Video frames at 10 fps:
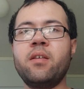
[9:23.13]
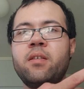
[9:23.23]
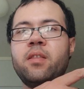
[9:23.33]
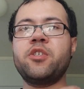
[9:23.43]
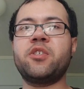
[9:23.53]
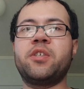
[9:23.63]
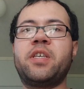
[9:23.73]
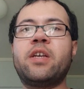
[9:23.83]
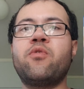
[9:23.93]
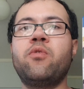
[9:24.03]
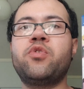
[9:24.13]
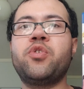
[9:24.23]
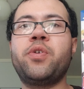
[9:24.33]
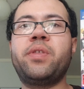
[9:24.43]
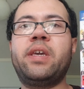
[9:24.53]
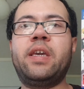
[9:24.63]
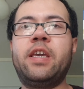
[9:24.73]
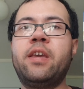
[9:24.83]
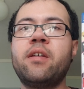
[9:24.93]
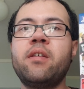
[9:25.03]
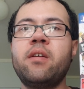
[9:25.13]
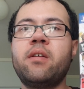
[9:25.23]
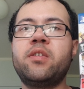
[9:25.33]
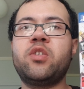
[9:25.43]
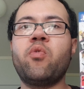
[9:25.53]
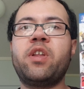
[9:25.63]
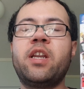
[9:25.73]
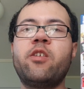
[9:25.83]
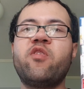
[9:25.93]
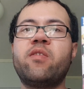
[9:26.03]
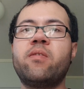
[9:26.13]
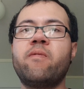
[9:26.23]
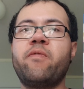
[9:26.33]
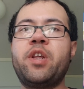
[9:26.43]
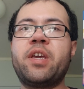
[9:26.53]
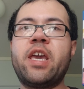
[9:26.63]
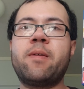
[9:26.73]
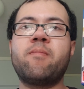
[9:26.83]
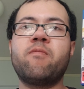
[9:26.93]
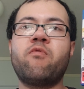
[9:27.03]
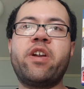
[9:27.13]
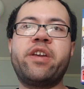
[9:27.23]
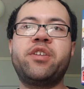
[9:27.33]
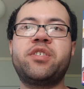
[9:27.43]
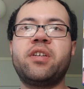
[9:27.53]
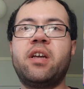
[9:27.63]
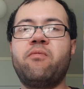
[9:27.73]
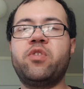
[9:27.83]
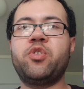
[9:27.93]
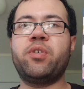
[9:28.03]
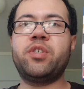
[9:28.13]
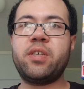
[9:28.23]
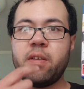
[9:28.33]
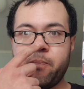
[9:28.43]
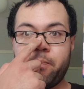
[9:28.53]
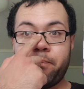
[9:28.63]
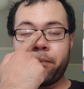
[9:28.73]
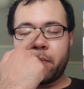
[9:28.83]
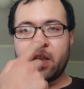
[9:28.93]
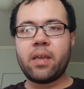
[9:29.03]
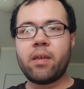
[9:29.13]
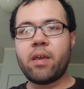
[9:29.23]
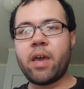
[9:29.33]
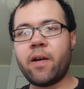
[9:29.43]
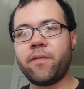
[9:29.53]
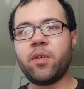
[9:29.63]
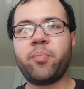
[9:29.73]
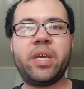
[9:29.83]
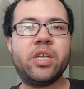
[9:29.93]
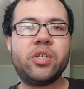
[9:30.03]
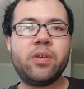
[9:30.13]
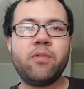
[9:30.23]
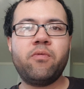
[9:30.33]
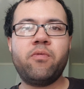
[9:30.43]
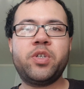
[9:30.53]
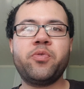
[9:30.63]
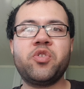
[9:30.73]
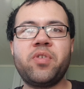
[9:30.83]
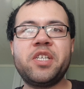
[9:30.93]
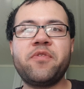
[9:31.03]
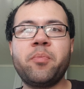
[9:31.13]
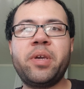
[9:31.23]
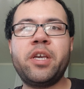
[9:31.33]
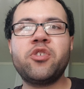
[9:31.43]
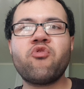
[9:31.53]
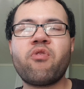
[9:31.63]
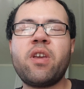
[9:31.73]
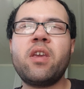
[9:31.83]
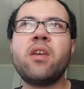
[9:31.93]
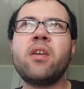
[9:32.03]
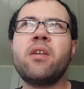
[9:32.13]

this is the sequel to the 2011 video game Rage, which was released for the PS3.